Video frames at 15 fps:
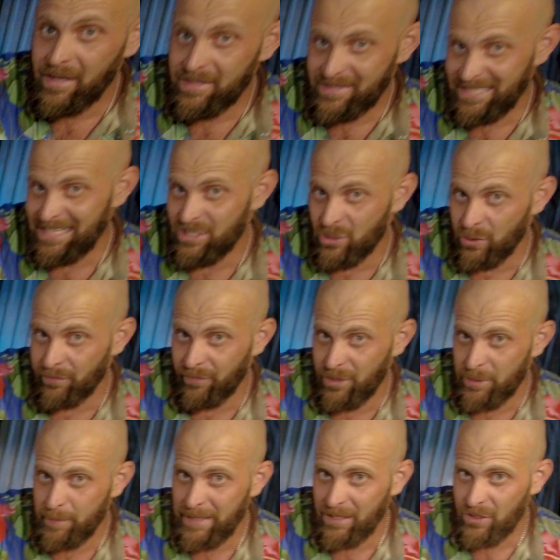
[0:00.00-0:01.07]
Stay tuned for
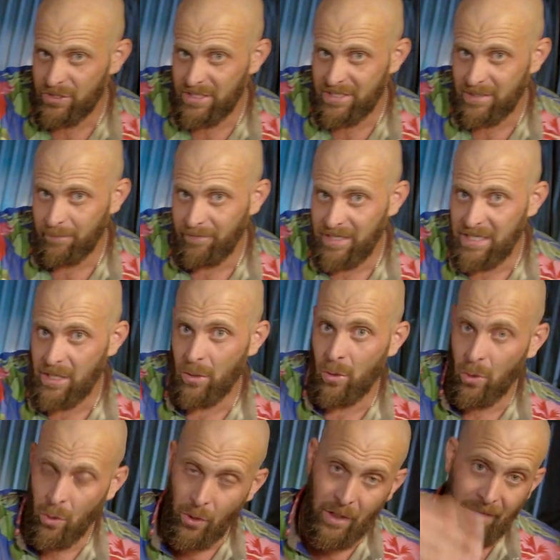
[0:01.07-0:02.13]
the speaker system video
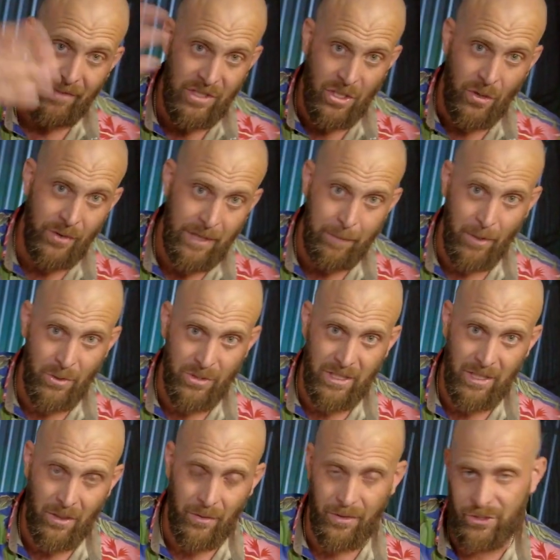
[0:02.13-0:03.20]
or if it's already
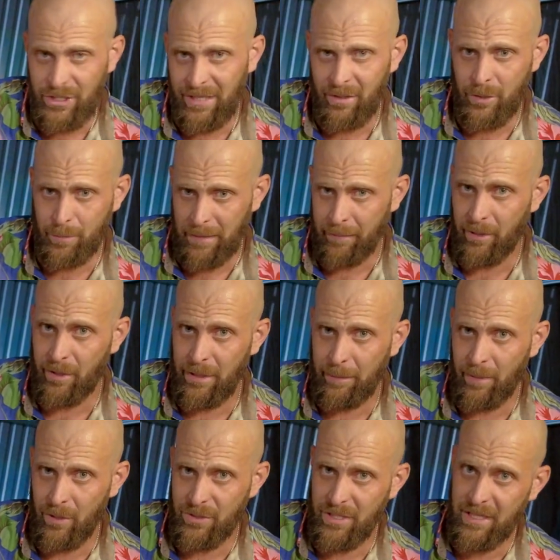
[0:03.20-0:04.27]
posted here on the channel, it's probably already
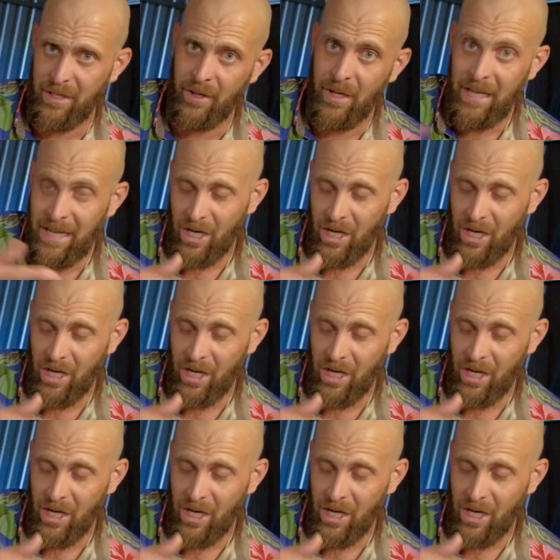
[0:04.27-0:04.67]
posted here.